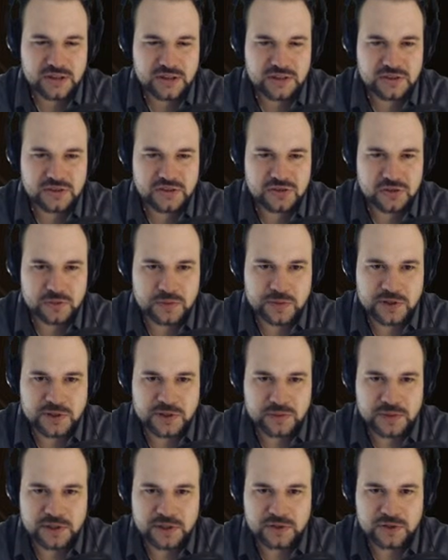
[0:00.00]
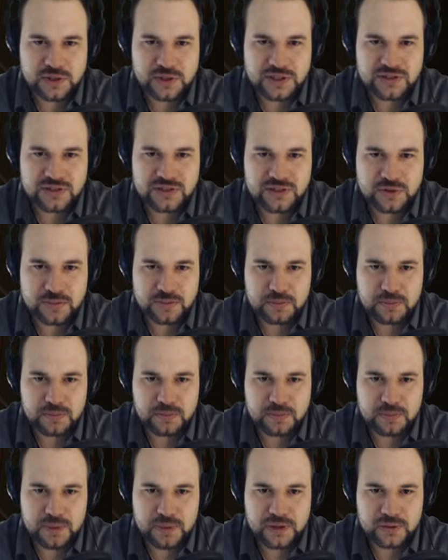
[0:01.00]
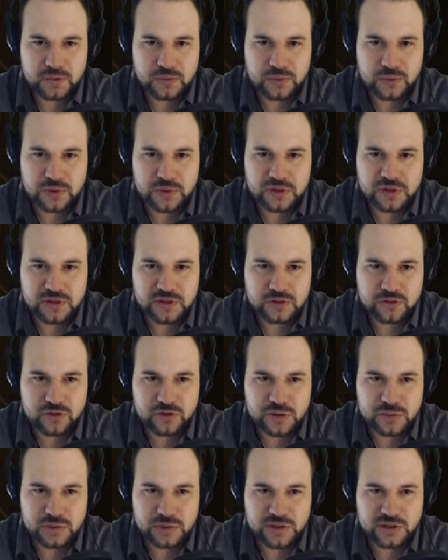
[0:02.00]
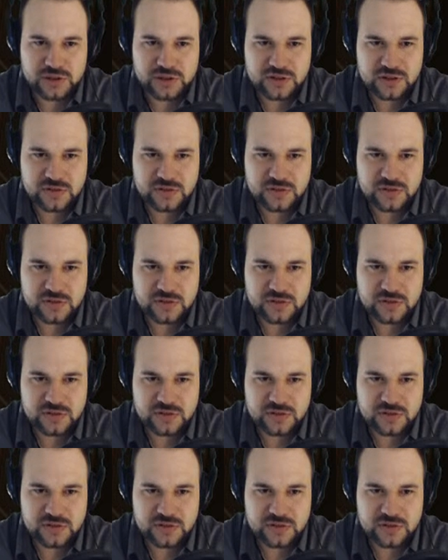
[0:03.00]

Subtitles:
This agreement shall be known as the Buttonwood Agreement.